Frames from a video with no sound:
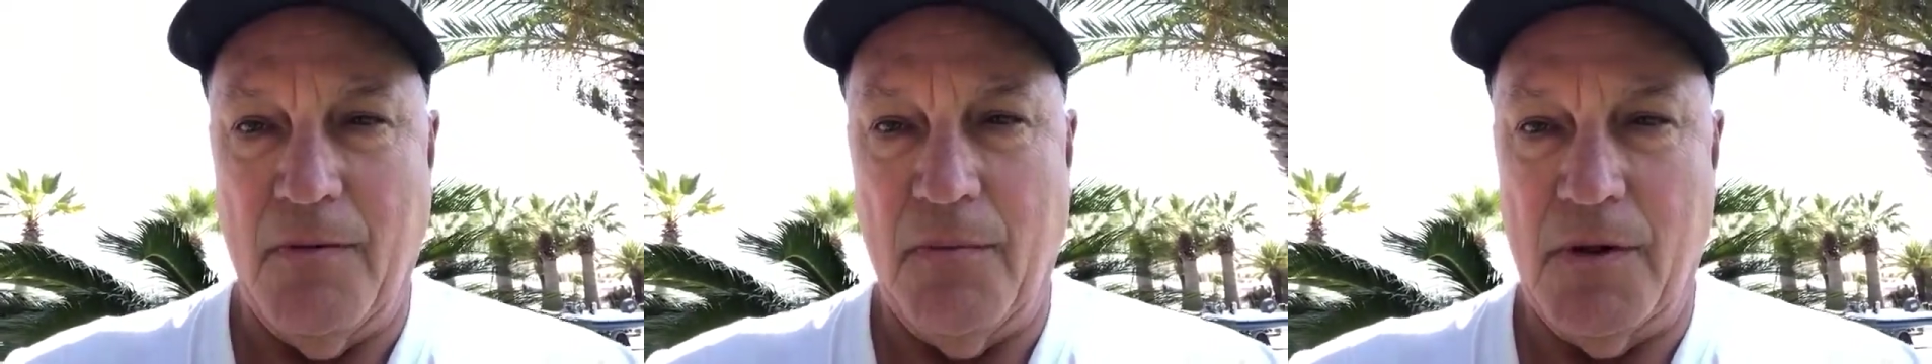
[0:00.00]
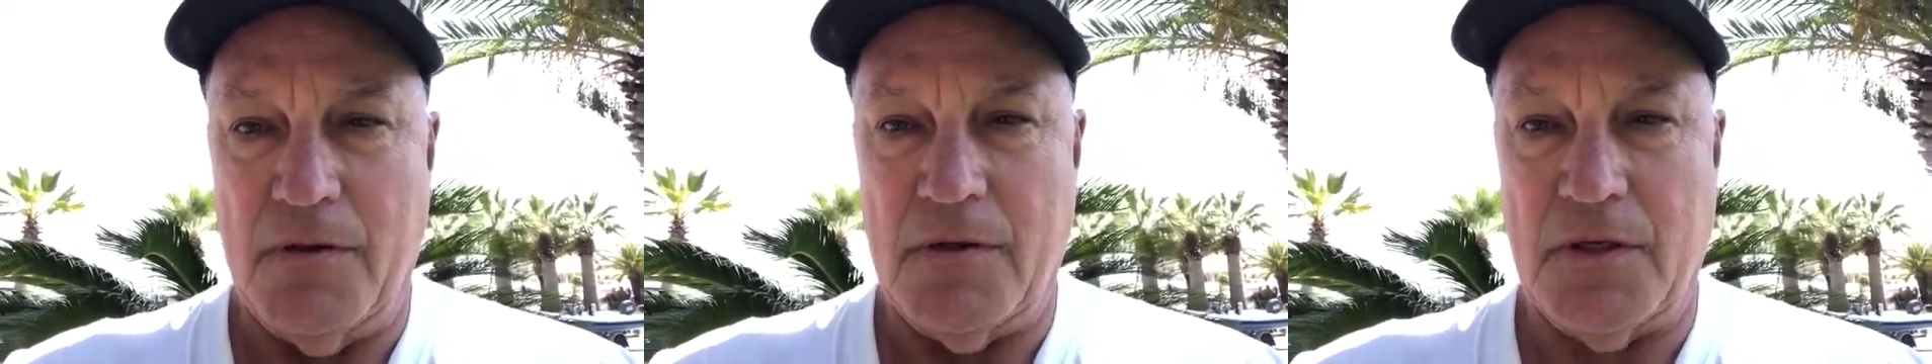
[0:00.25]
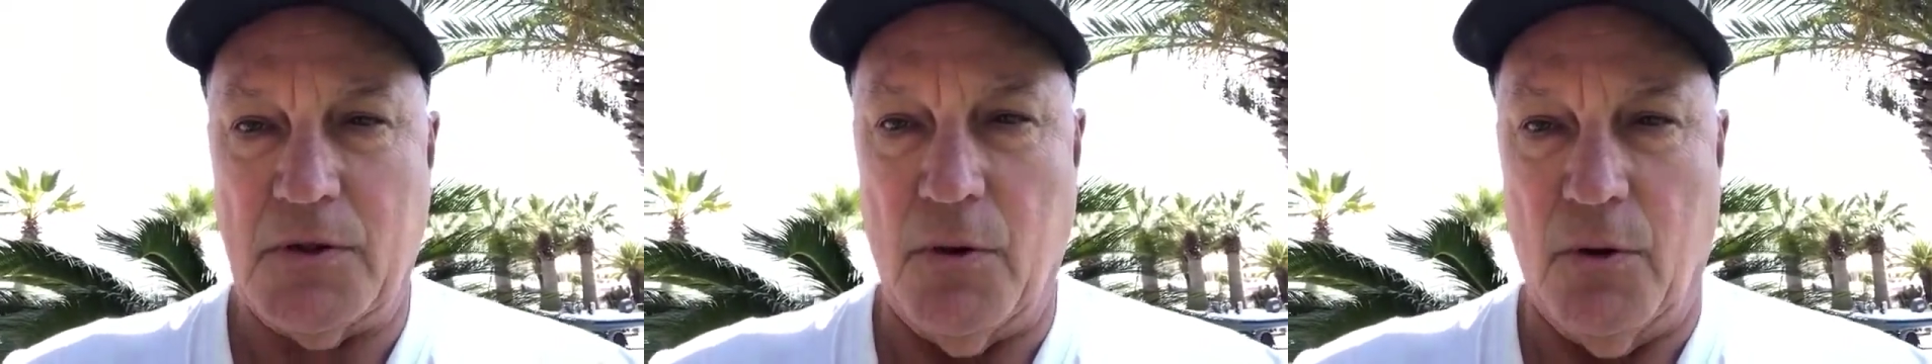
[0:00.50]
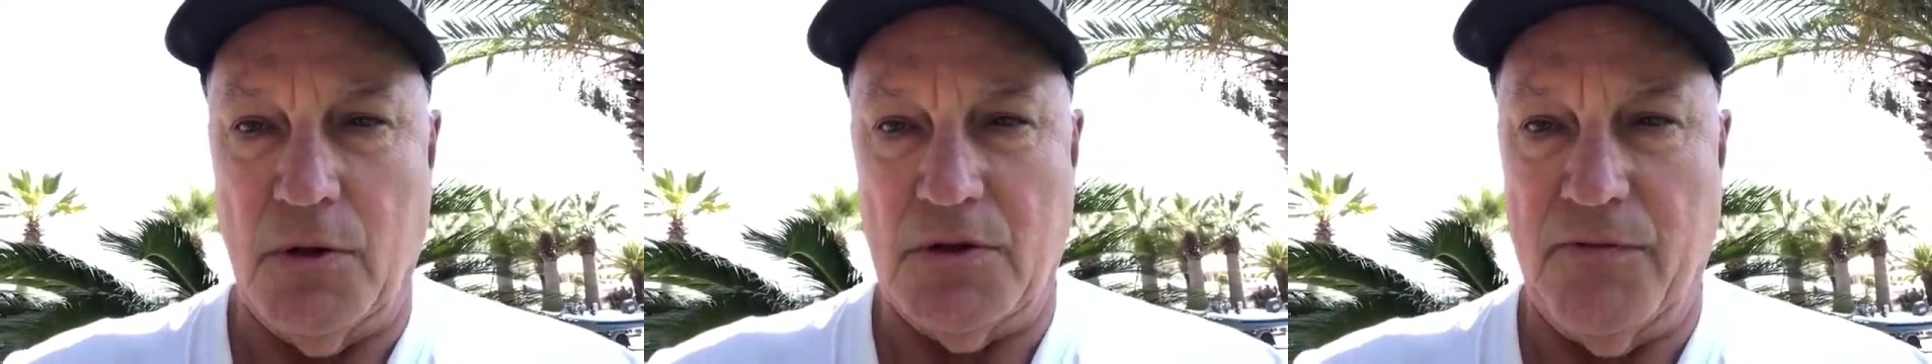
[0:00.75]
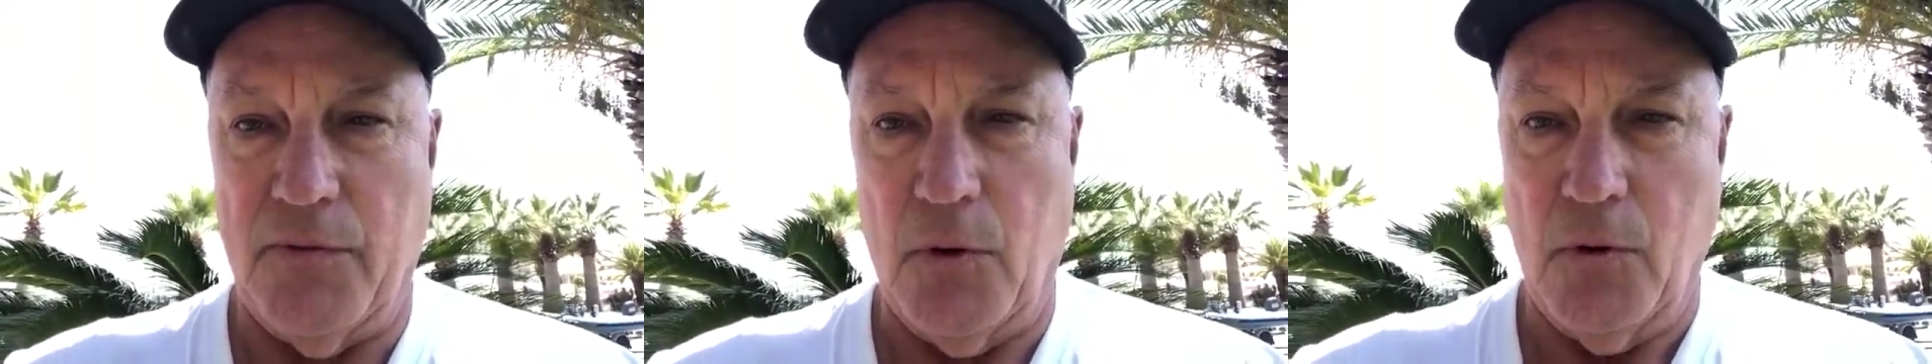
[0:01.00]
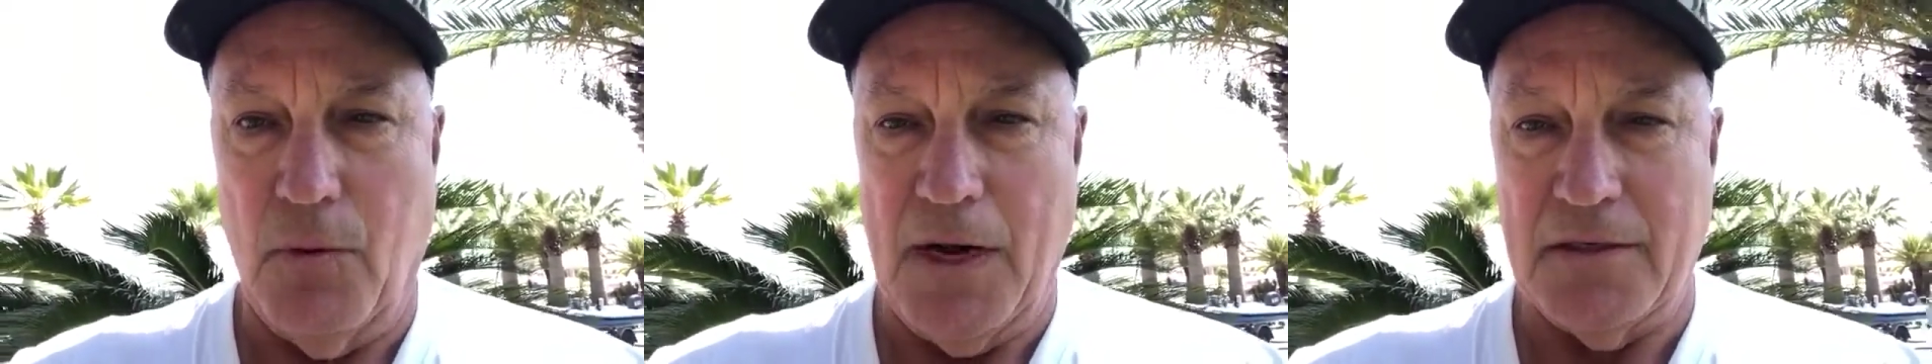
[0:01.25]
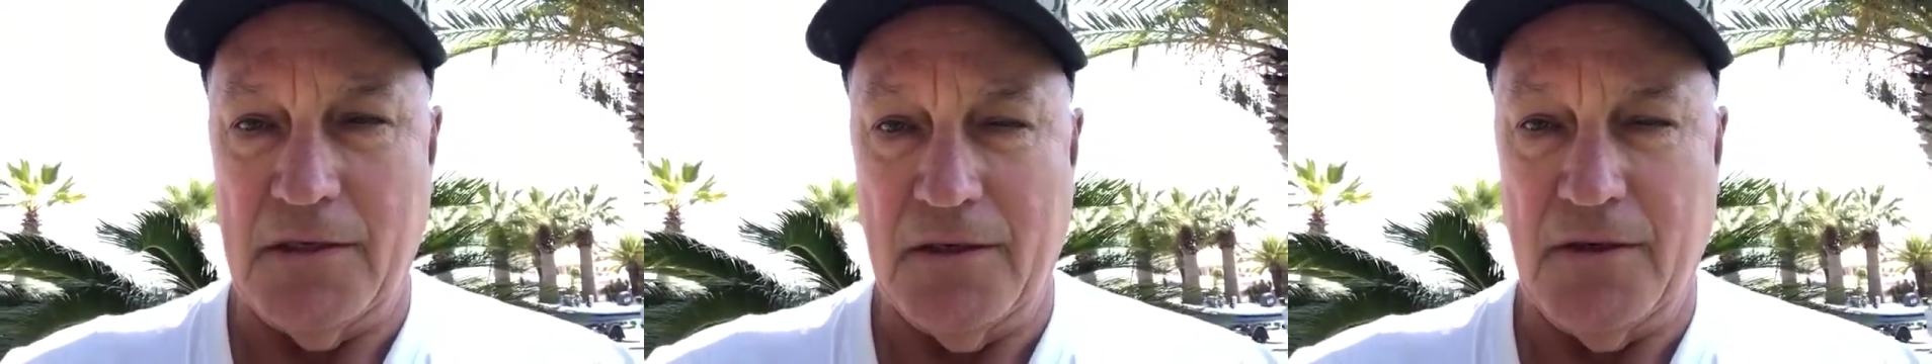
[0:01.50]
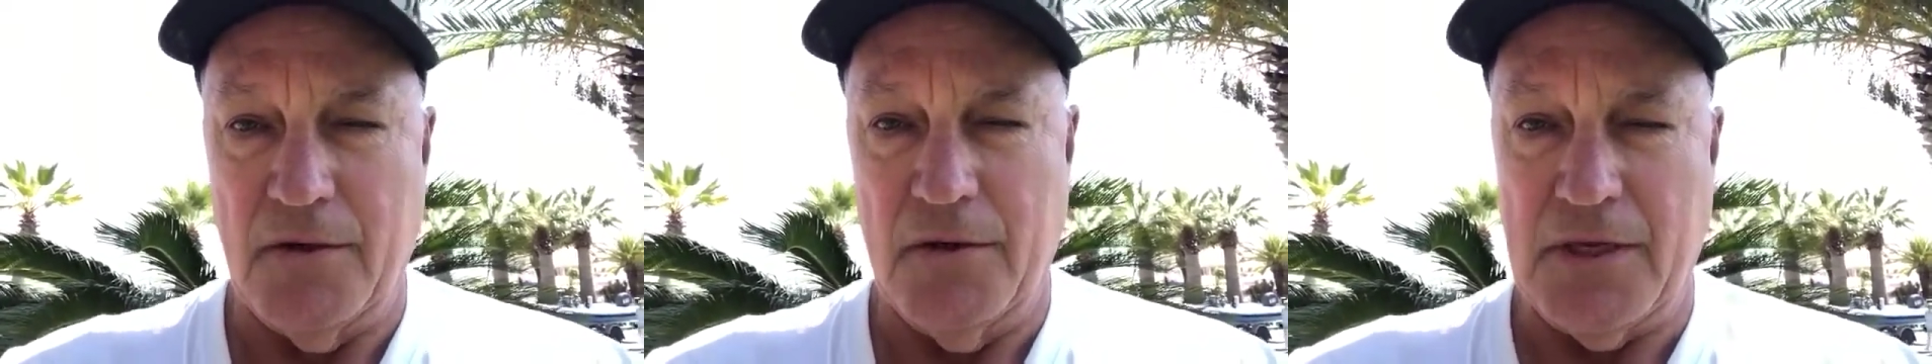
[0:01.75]
with scores of all ones and
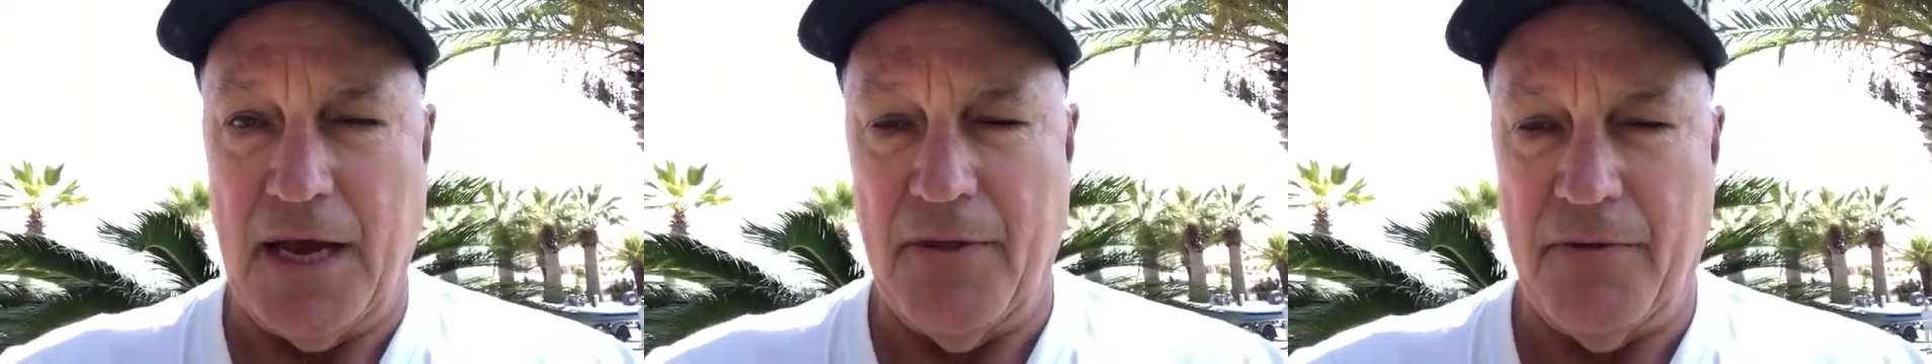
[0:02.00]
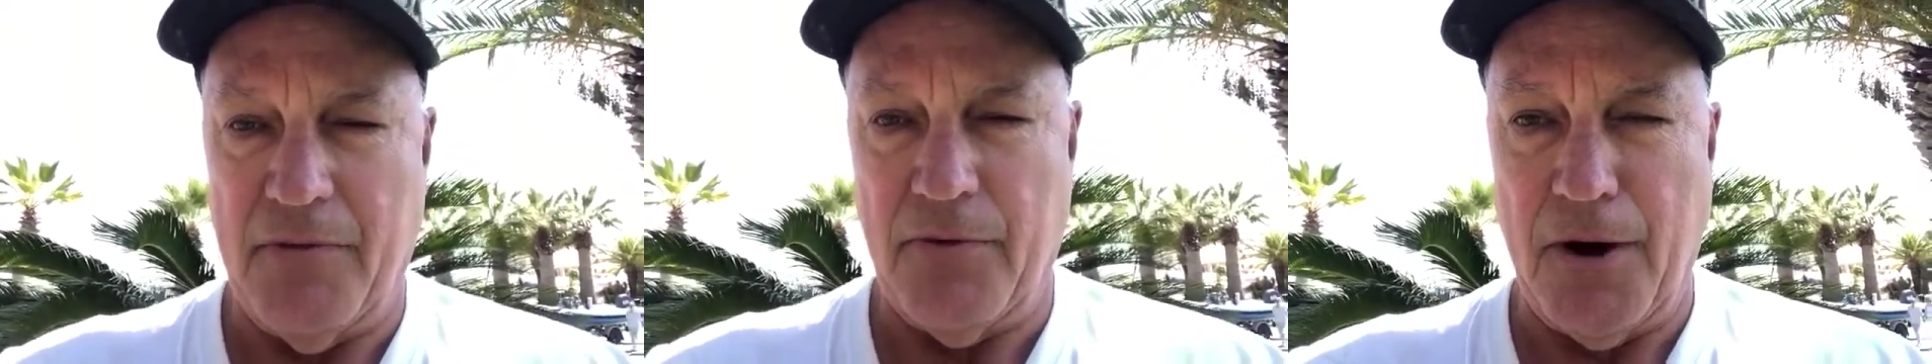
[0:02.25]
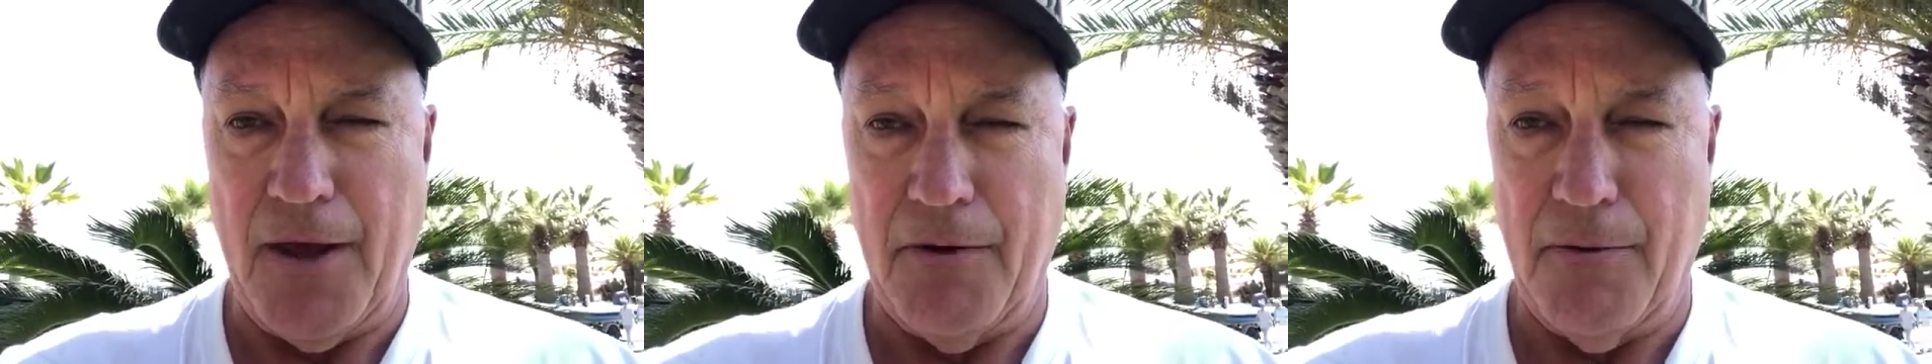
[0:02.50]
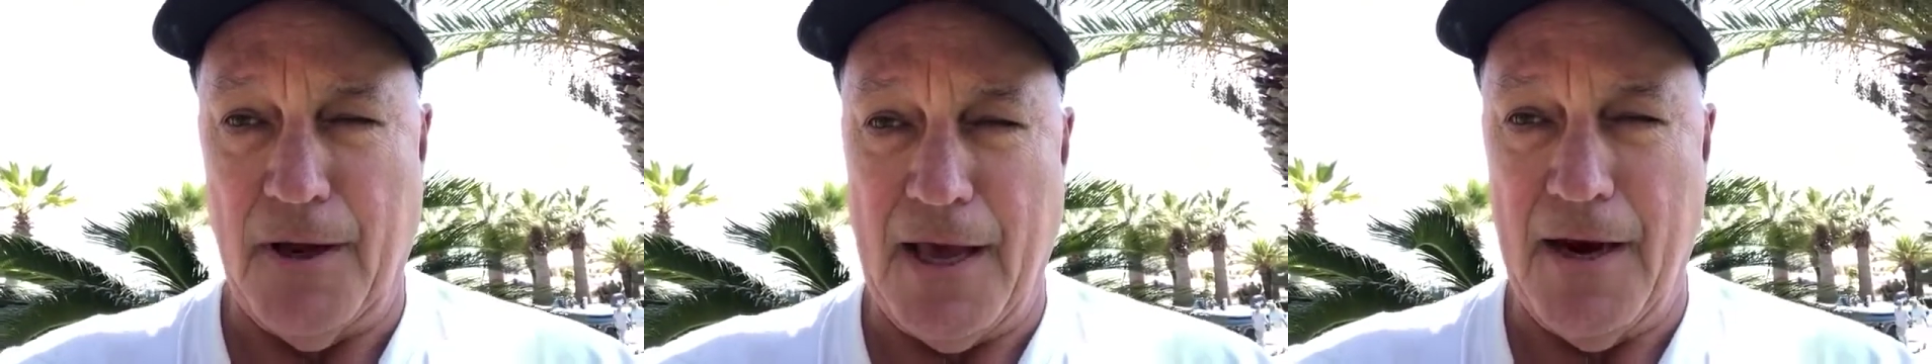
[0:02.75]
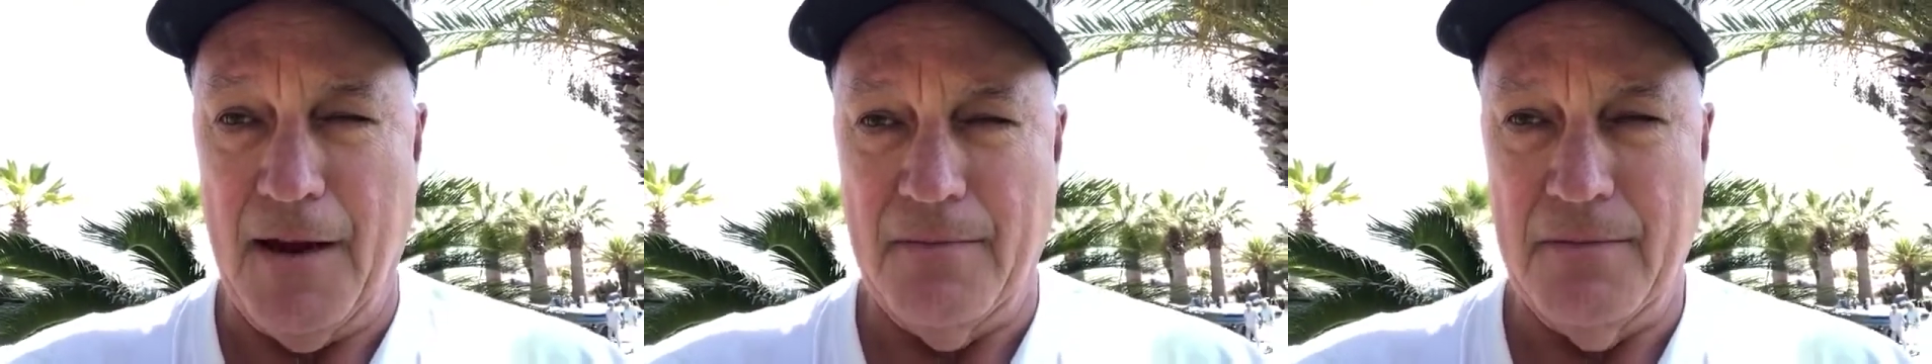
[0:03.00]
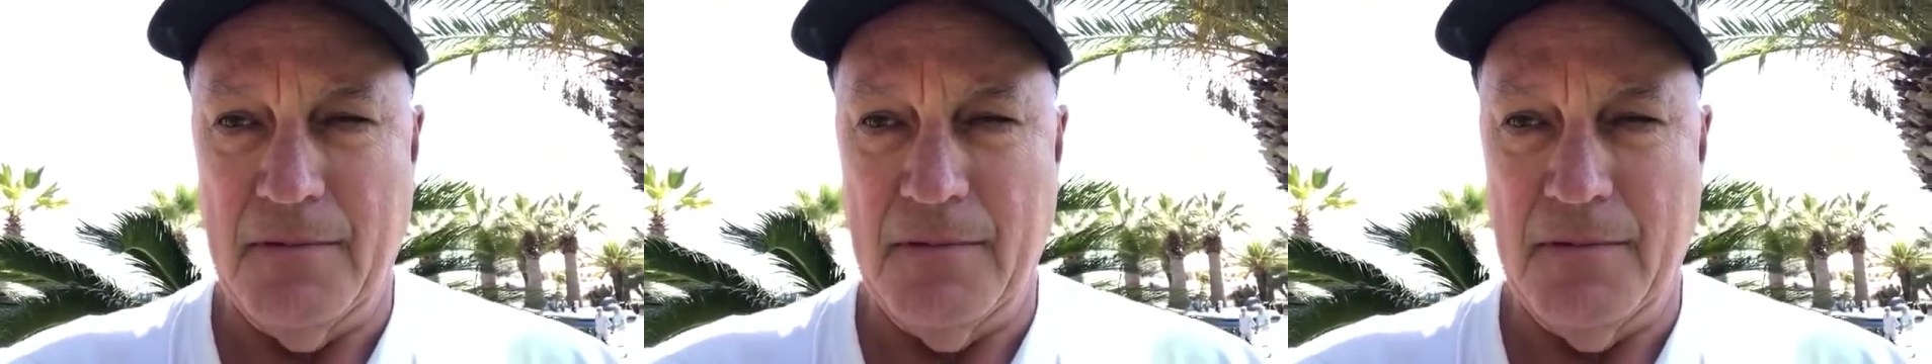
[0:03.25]
twos out throughout the regatta.